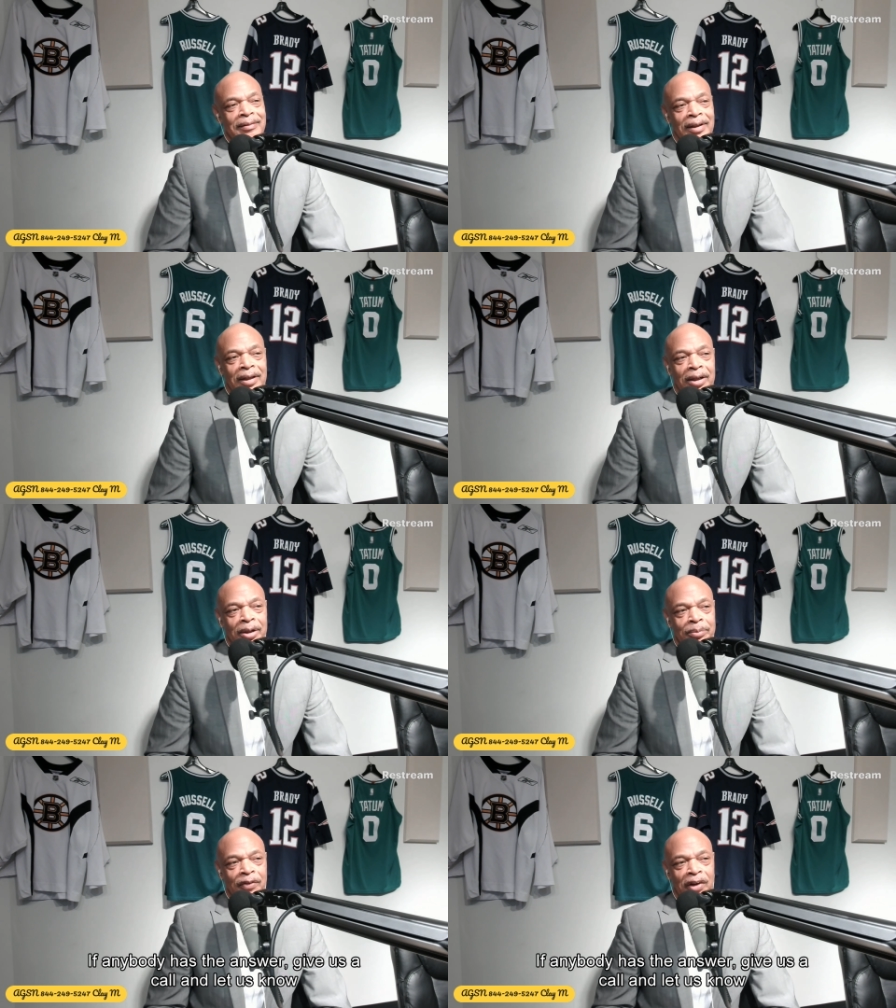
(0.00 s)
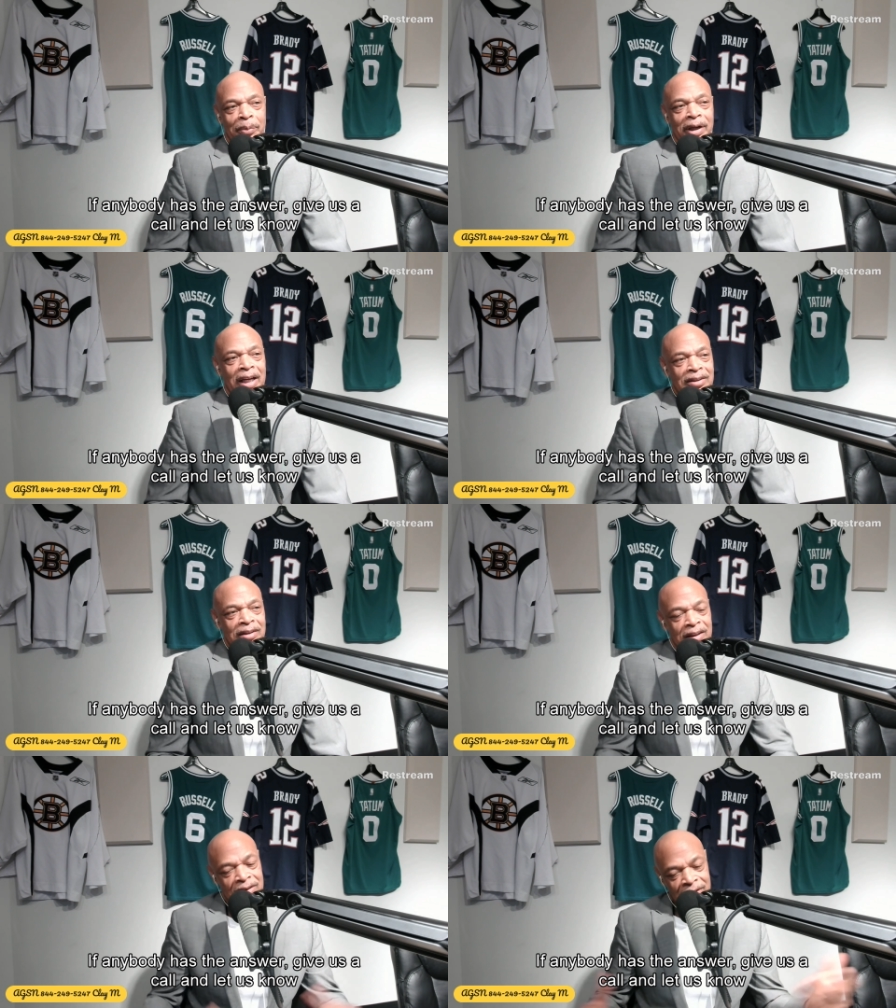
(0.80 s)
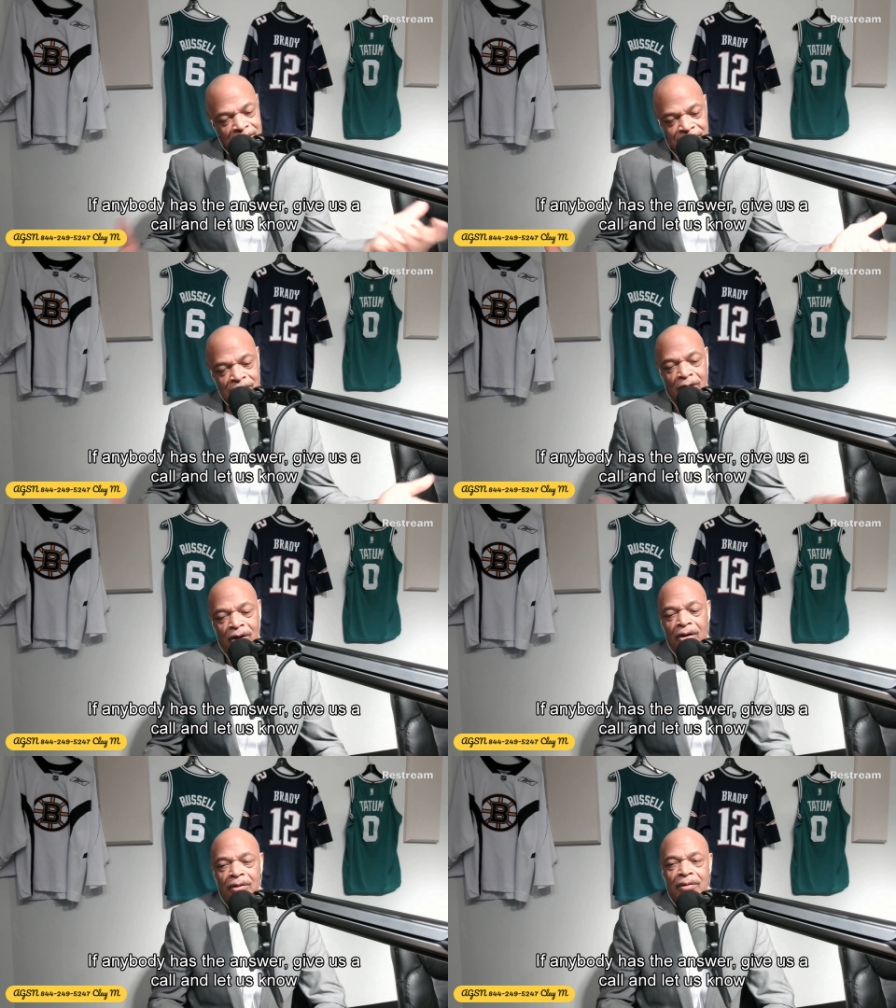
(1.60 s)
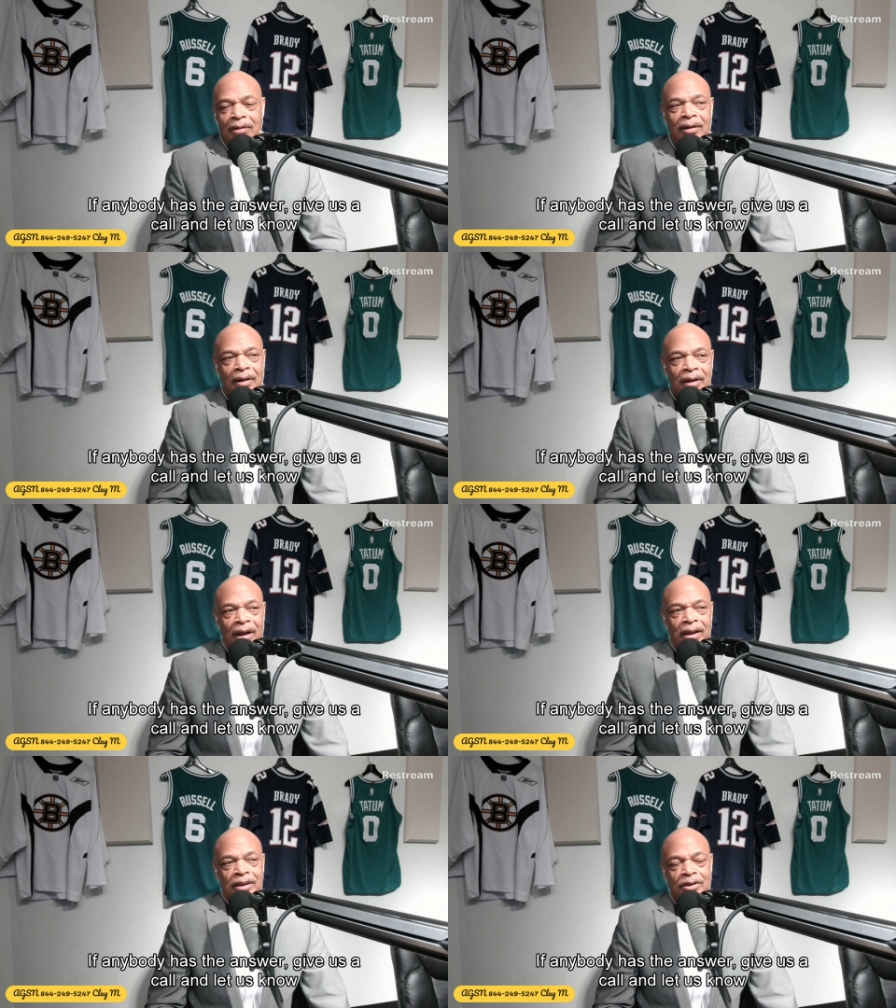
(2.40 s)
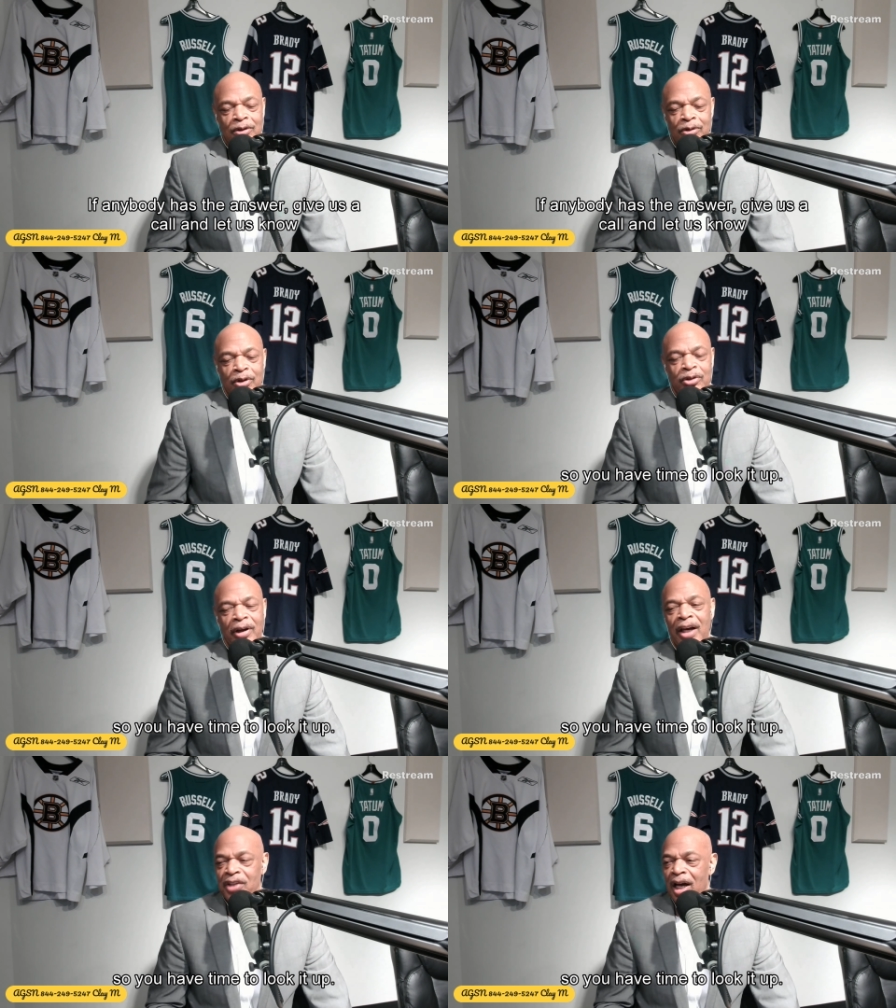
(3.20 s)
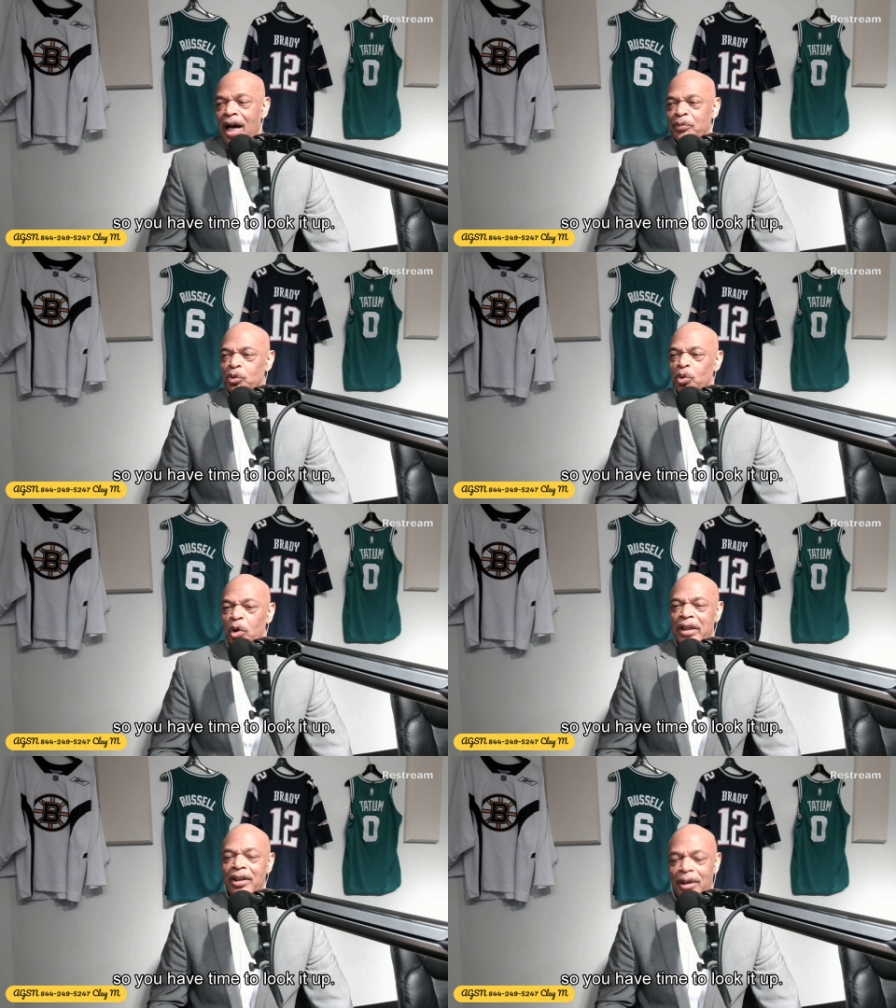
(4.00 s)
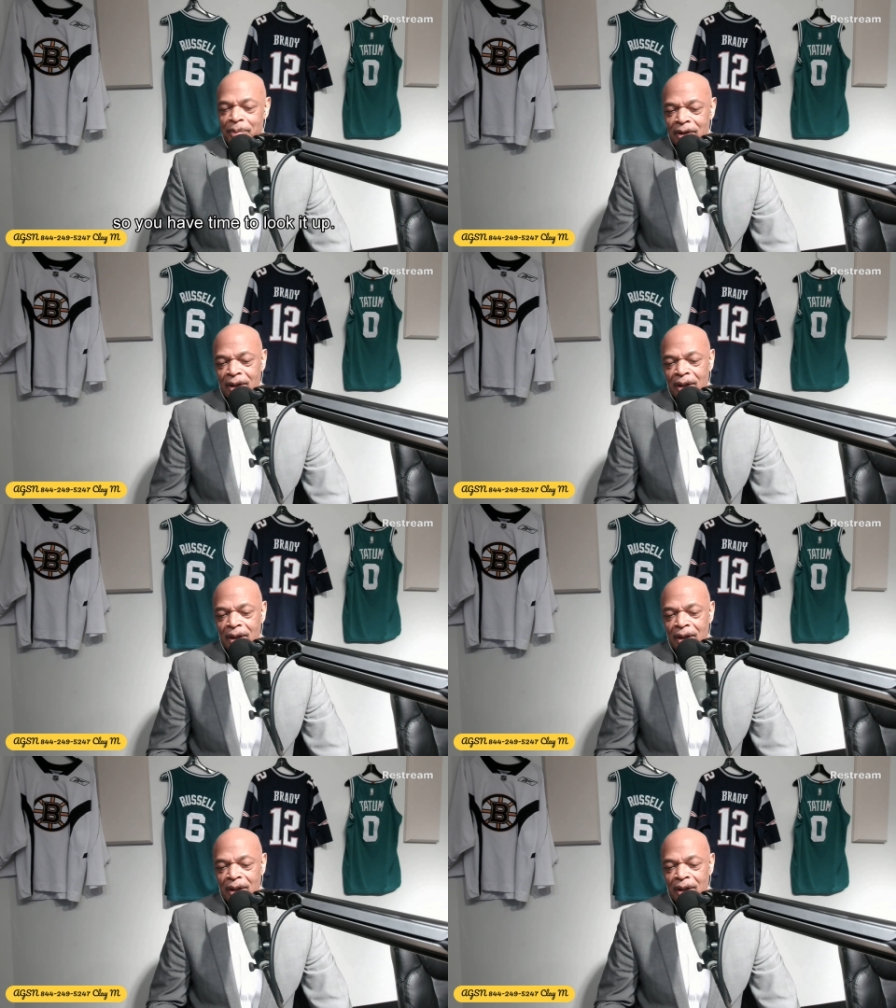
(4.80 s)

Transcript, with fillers: Um, if anybody has the answer, give us a call and let us know. So you have time to look it up.